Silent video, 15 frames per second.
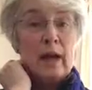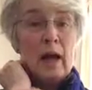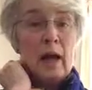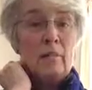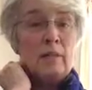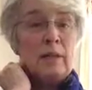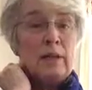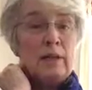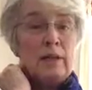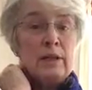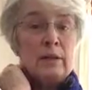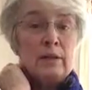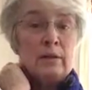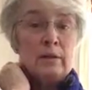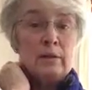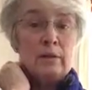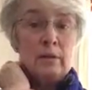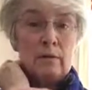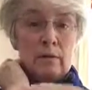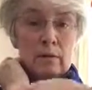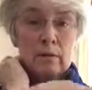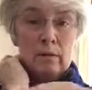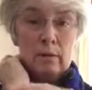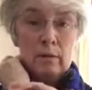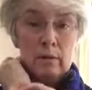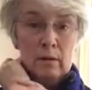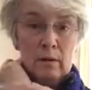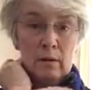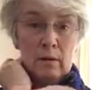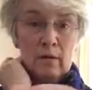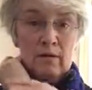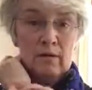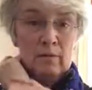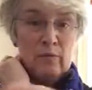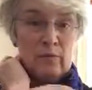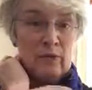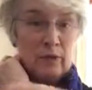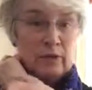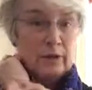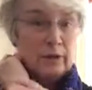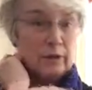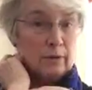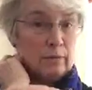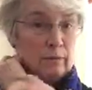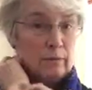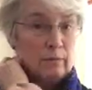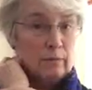amplitude of vibrato.